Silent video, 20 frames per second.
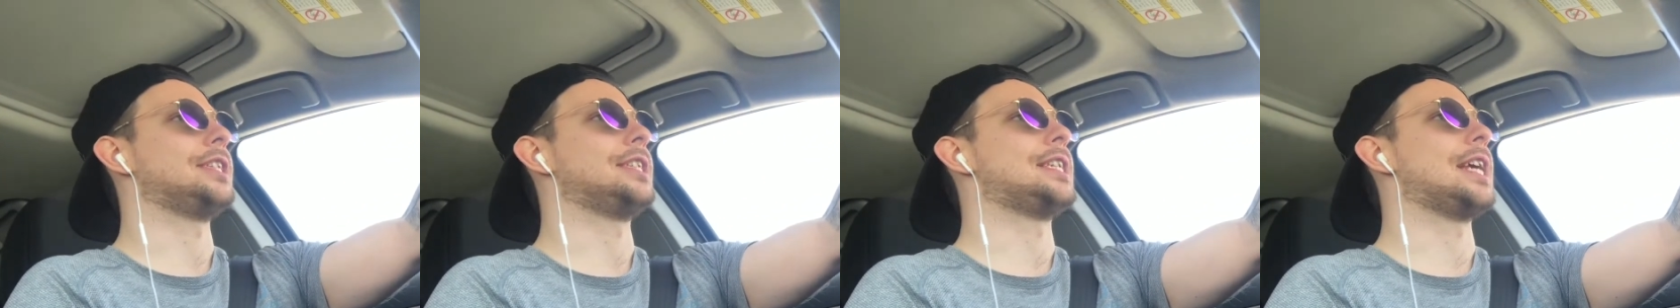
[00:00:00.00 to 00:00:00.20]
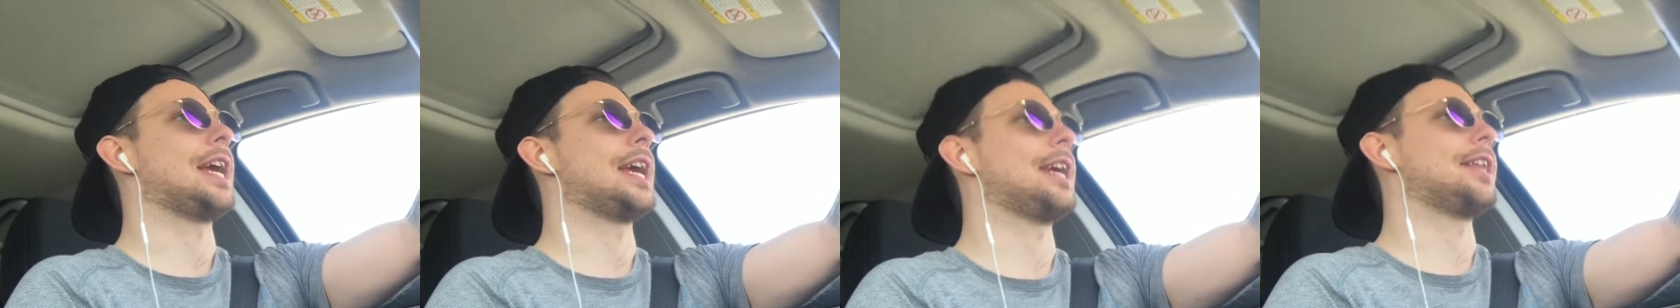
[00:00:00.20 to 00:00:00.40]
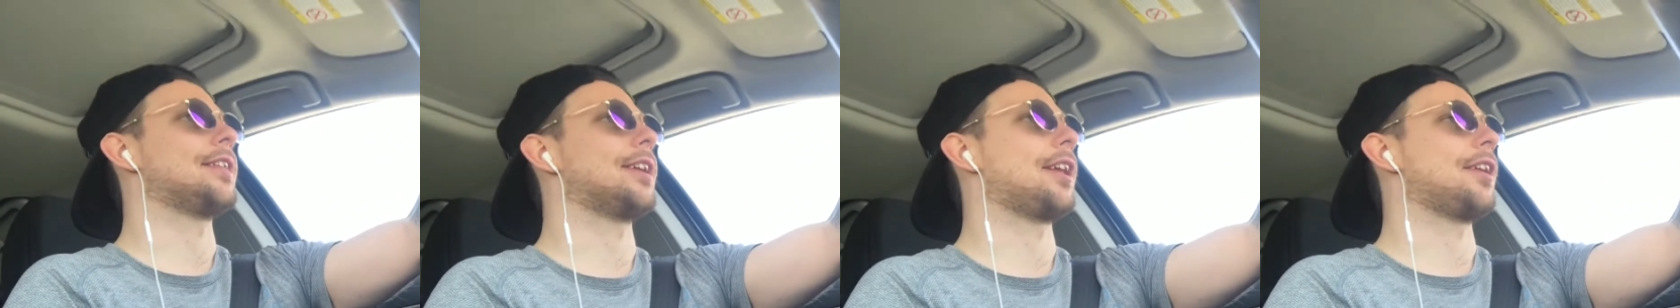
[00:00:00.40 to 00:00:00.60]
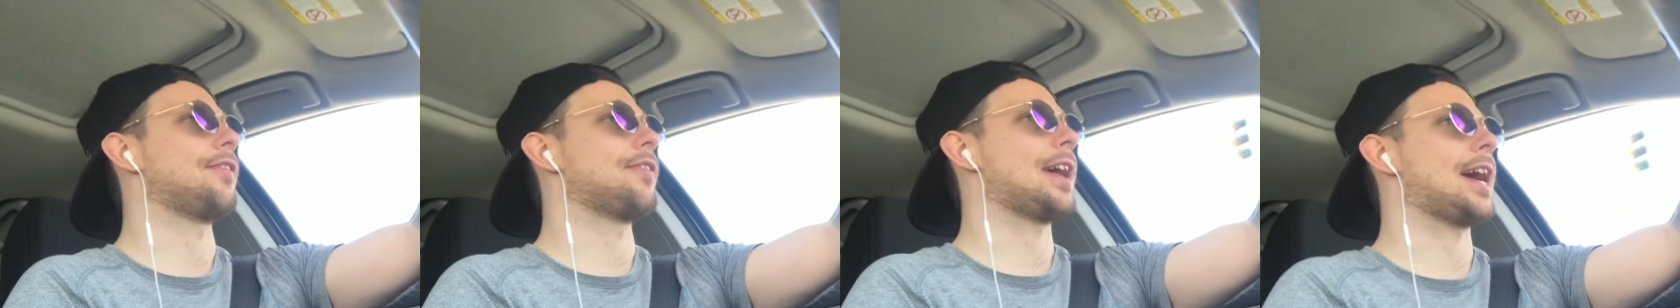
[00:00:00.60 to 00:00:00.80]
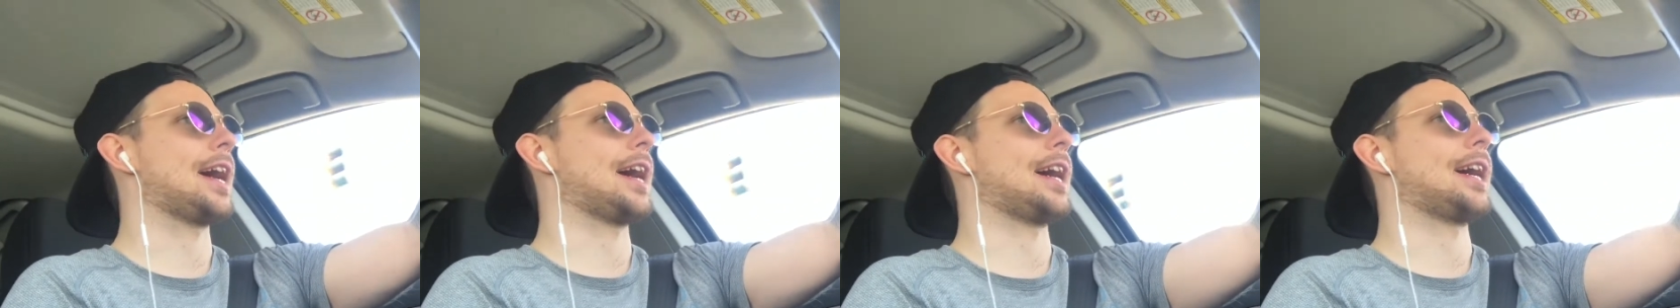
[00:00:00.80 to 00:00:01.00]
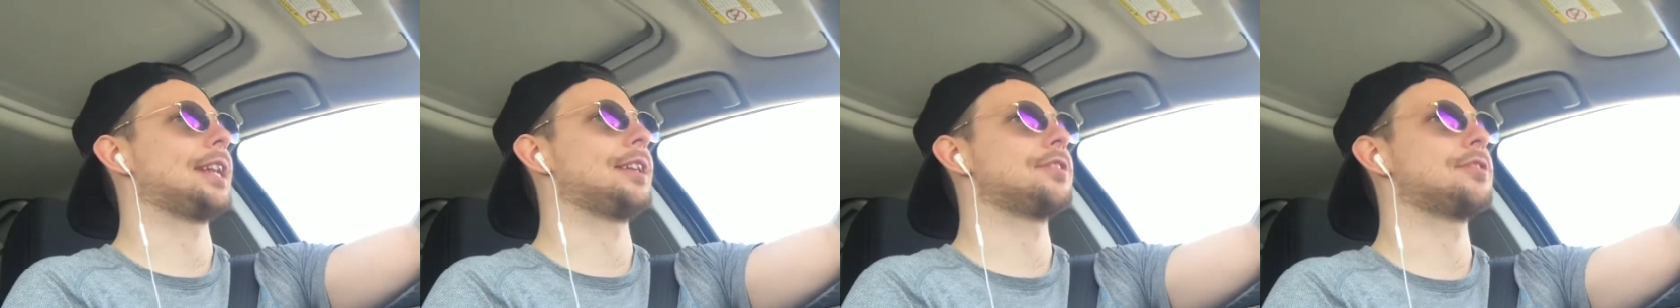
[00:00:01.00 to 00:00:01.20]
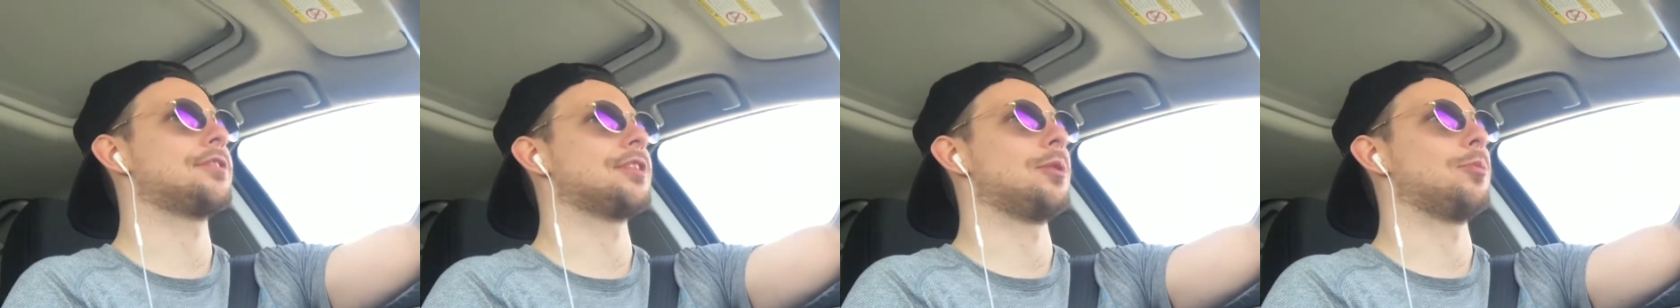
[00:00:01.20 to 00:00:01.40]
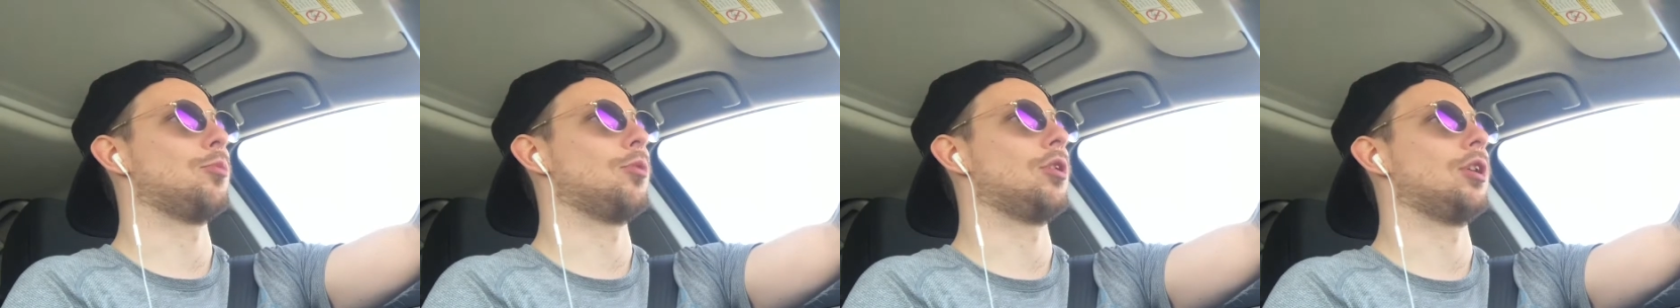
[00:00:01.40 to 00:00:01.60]
day that I've had
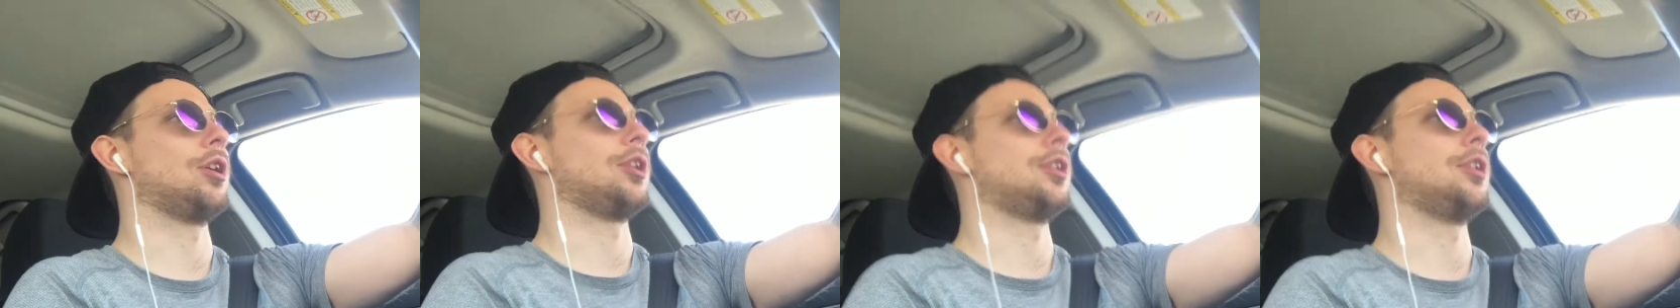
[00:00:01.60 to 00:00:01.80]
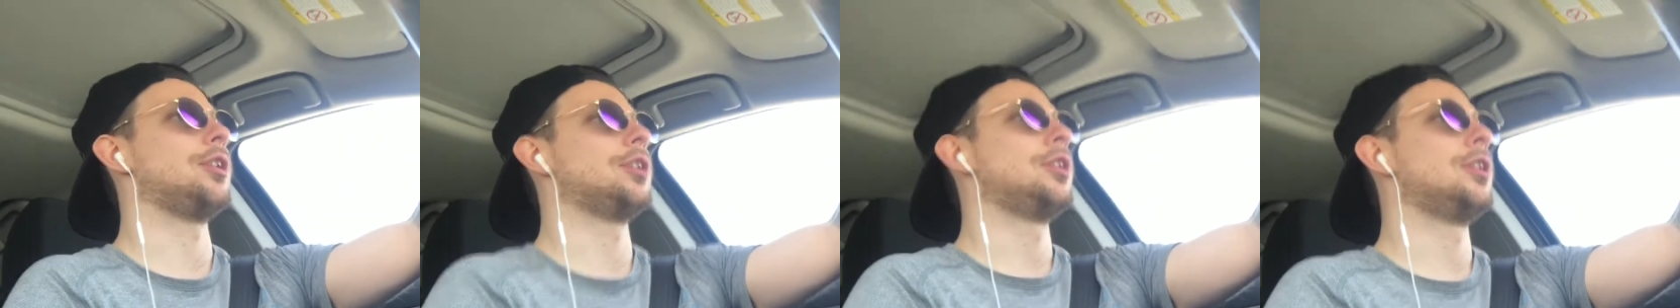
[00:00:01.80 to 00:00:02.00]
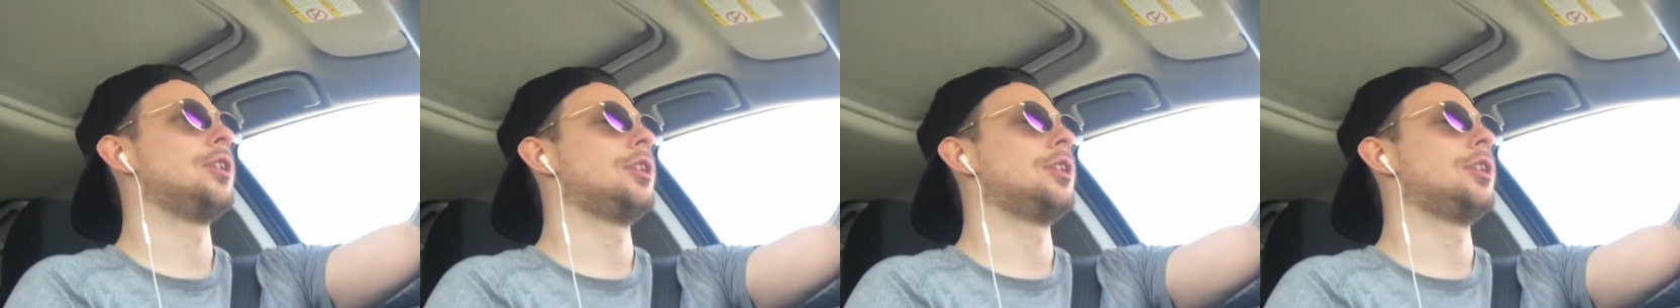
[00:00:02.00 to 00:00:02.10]
someone